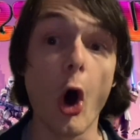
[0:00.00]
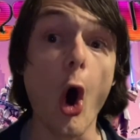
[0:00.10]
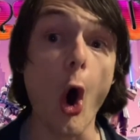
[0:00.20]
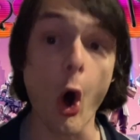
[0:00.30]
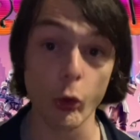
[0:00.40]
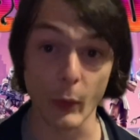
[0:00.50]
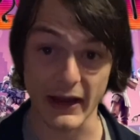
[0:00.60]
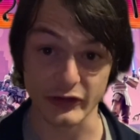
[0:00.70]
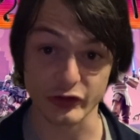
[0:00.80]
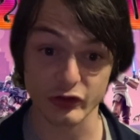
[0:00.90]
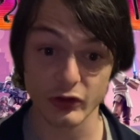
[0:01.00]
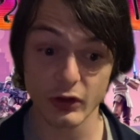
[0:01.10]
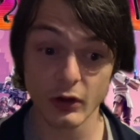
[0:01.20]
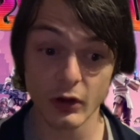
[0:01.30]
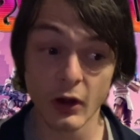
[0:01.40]
Always.
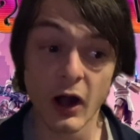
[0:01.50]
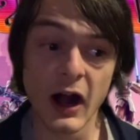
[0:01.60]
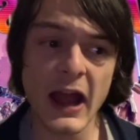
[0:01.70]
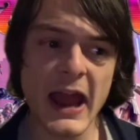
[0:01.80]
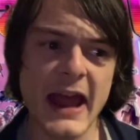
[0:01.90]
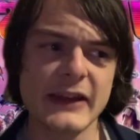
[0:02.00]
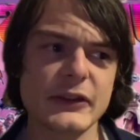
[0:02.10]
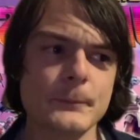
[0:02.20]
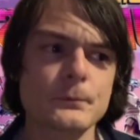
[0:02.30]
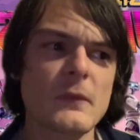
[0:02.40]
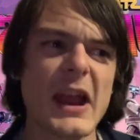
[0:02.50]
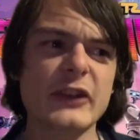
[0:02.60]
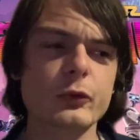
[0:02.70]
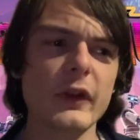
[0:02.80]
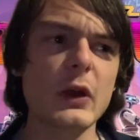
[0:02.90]
And
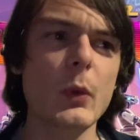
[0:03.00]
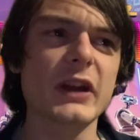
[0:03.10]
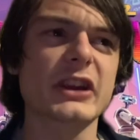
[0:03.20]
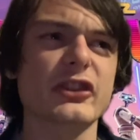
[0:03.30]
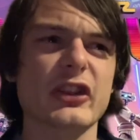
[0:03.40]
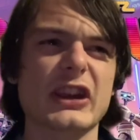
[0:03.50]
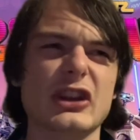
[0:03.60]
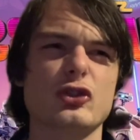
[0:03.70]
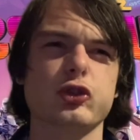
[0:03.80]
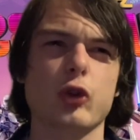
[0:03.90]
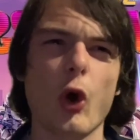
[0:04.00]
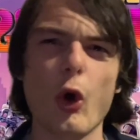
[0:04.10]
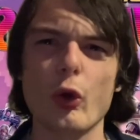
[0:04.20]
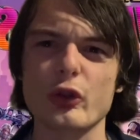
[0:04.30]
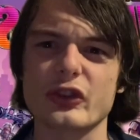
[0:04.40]
it's really weird because the
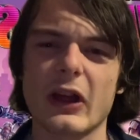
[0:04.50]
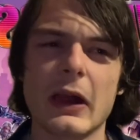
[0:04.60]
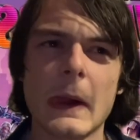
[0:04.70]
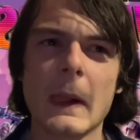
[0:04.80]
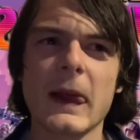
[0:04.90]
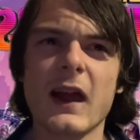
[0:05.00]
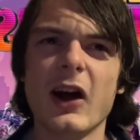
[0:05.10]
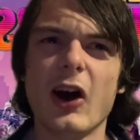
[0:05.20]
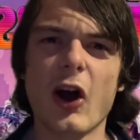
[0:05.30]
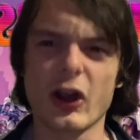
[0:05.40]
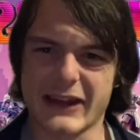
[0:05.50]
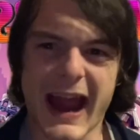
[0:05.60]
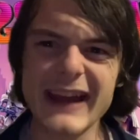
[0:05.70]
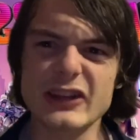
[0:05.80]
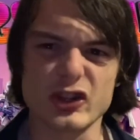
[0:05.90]
controls are
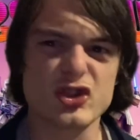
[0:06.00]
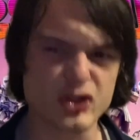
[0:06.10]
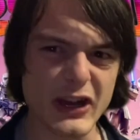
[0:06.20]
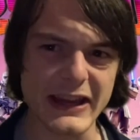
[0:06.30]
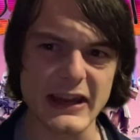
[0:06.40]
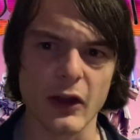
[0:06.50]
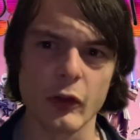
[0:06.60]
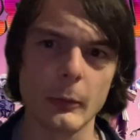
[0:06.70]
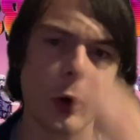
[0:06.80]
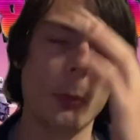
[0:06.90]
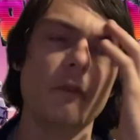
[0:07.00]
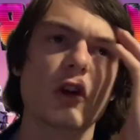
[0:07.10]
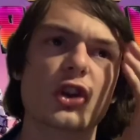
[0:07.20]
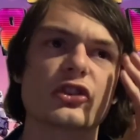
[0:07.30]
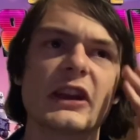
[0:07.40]
kind of shitty on the mobile
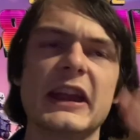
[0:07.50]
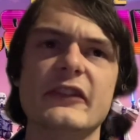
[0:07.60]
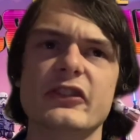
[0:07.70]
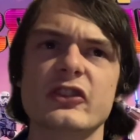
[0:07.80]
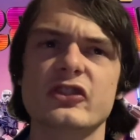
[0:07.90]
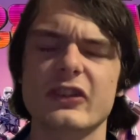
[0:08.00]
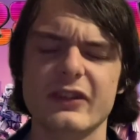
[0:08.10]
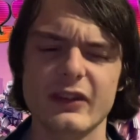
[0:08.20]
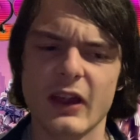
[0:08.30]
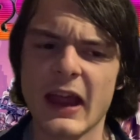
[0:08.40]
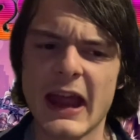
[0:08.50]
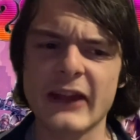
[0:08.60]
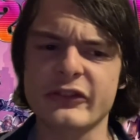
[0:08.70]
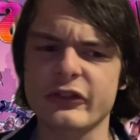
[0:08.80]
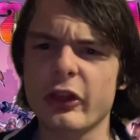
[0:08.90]
version.
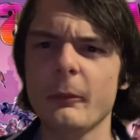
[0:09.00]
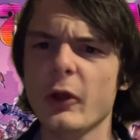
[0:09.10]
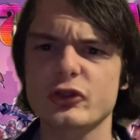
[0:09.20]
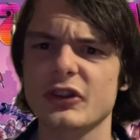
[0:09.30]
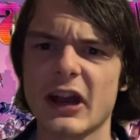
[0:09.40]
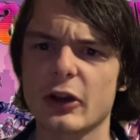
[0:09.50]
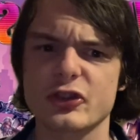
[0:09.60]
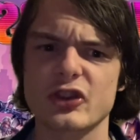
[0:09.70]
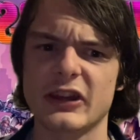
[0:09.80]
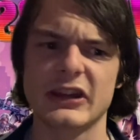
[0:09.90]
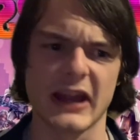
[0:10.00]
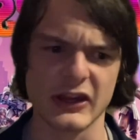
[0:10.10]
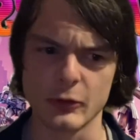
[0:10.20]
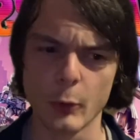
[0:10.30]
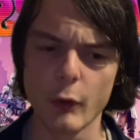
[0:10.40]
It's the most generic shit you get.
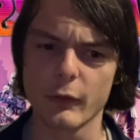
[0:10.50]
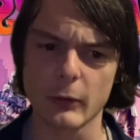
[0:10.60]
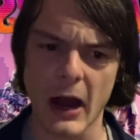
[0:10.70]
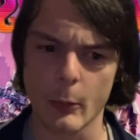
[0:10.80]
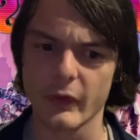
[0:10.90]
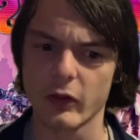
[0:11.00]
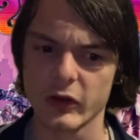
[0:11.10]
You move around with a